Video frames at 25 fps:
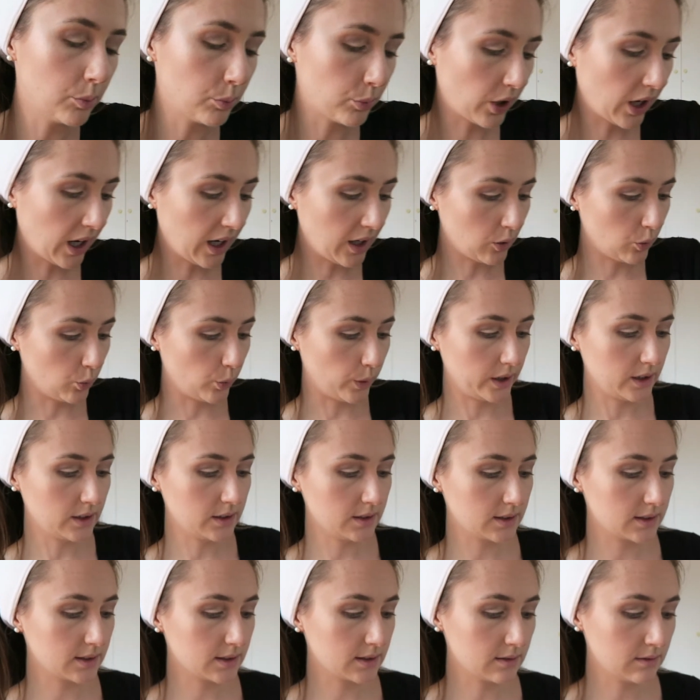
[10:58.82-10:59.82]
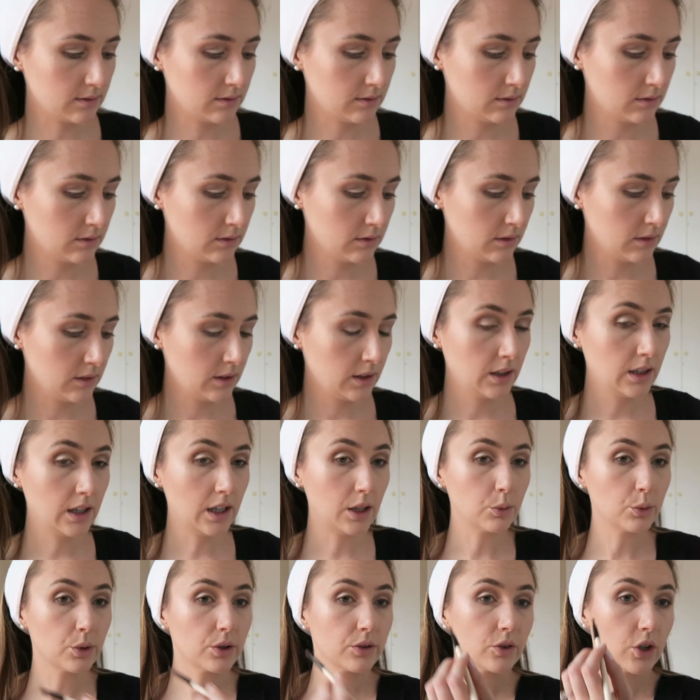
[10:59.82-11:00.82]
the Brow Wiz.
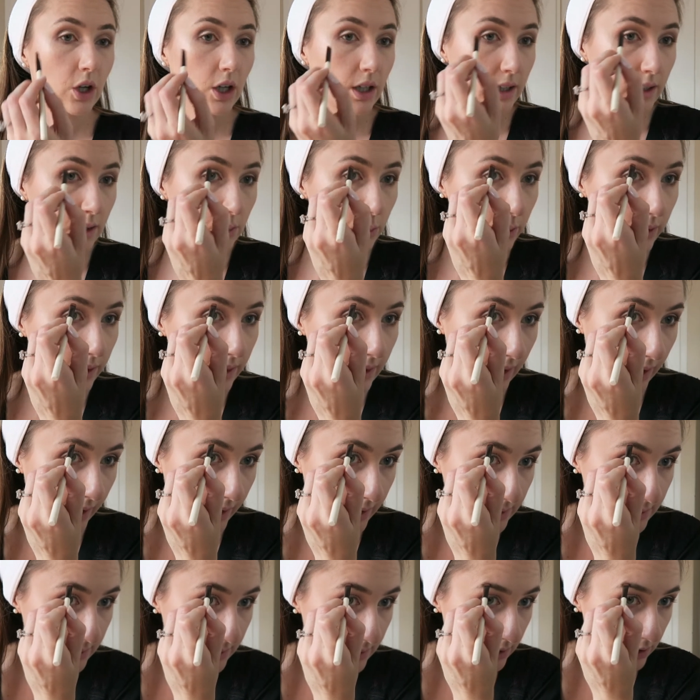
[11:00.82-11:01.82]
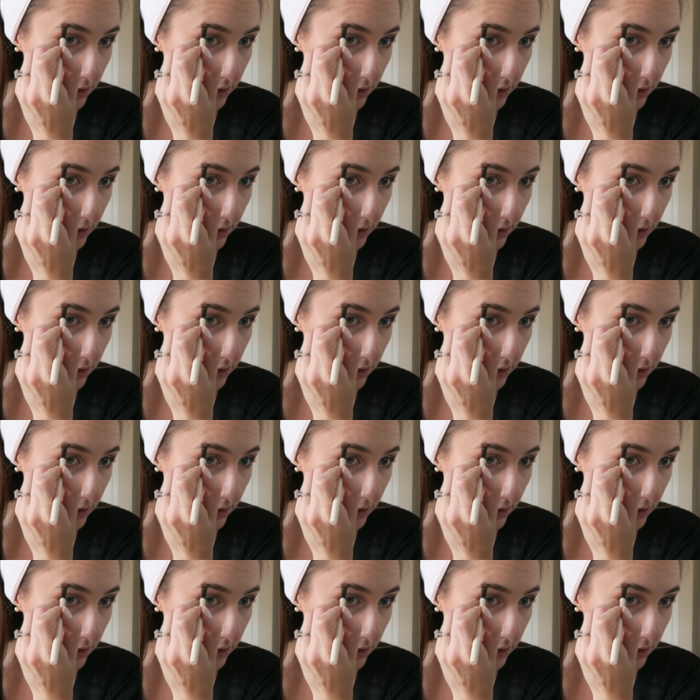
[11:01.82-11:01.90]
I would have gone in with that